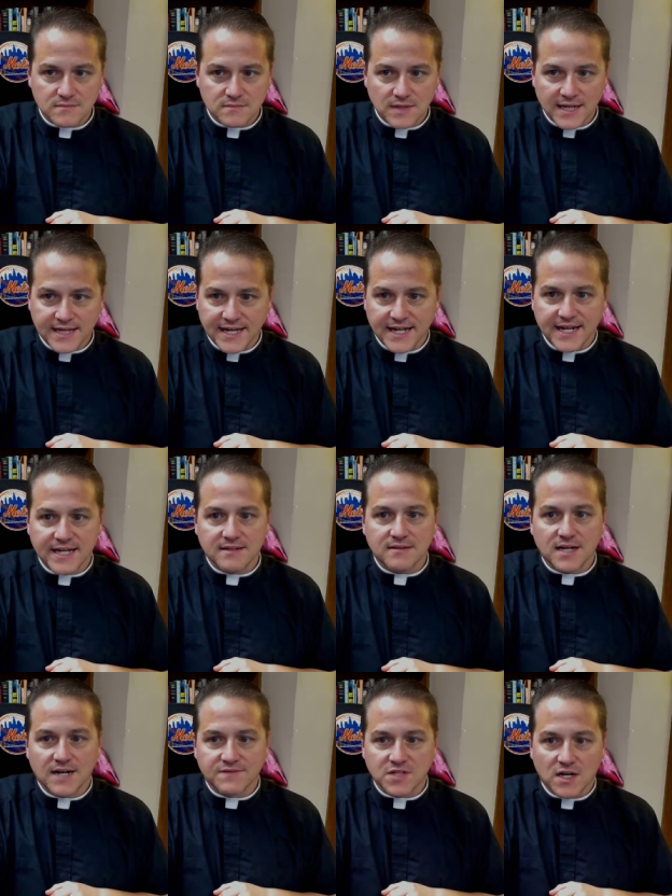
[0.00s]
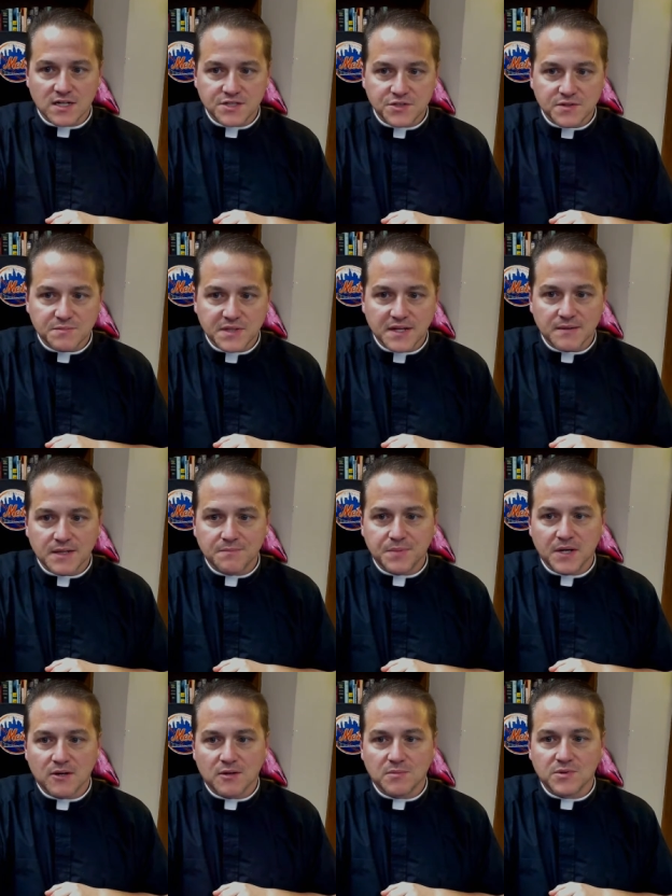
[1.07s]
I get it. I've talked to you in, in
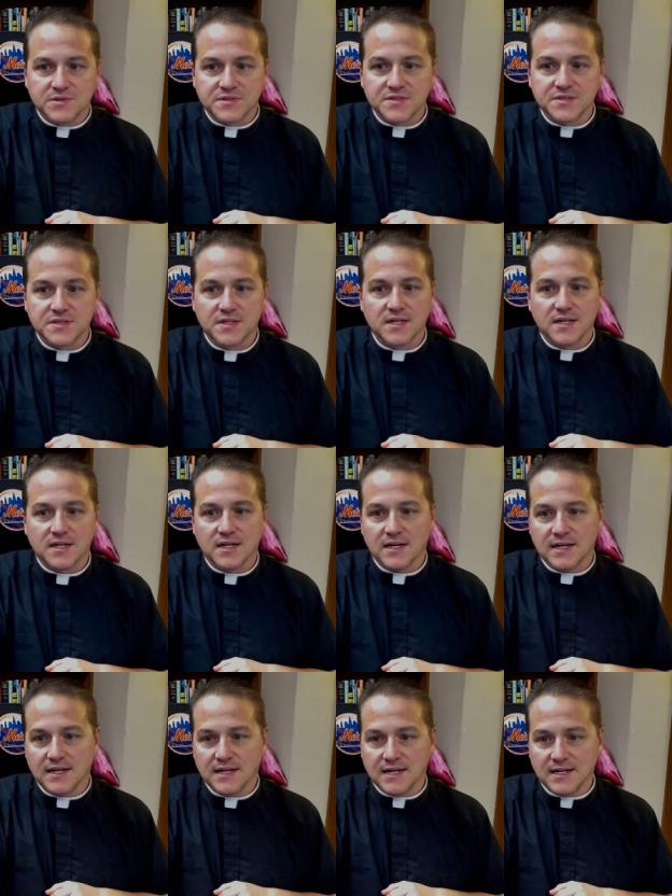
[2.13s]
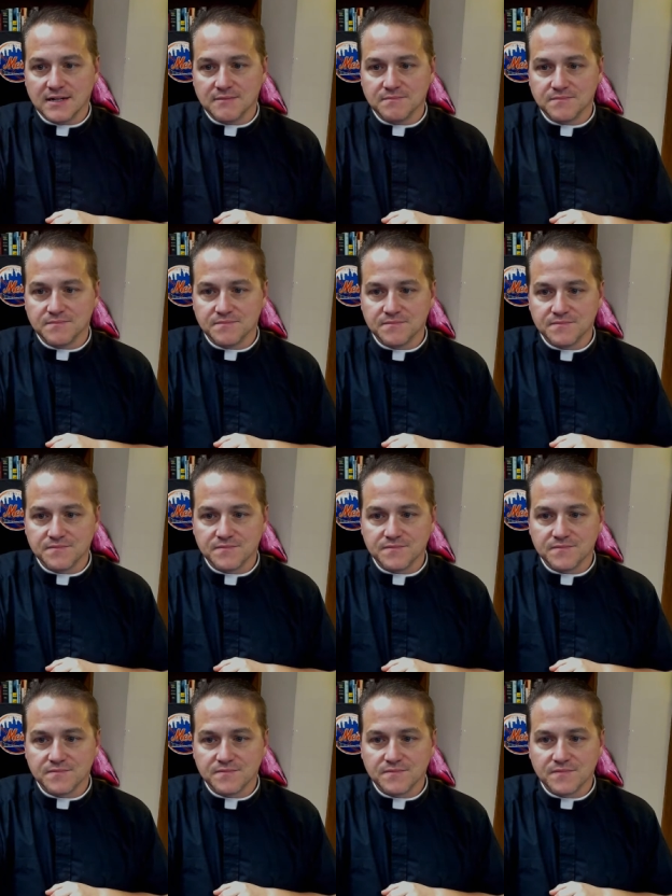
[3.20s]
parables. Um,
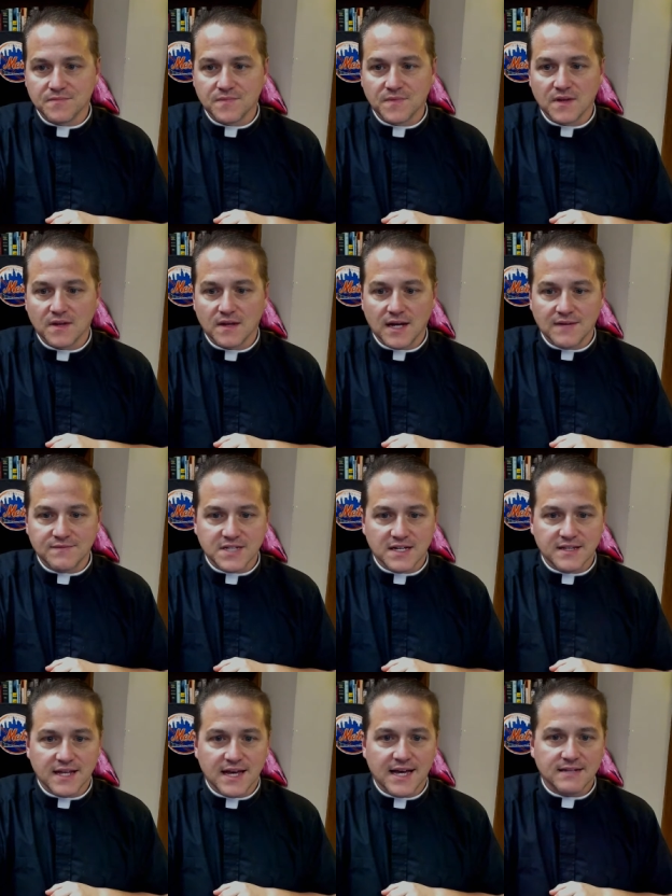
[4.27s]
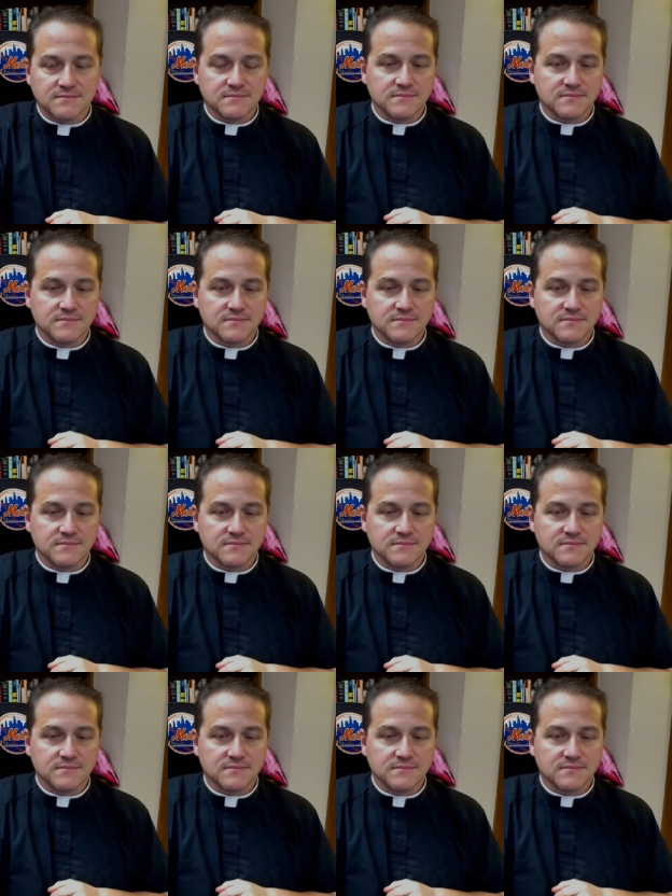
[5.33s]
I've done that.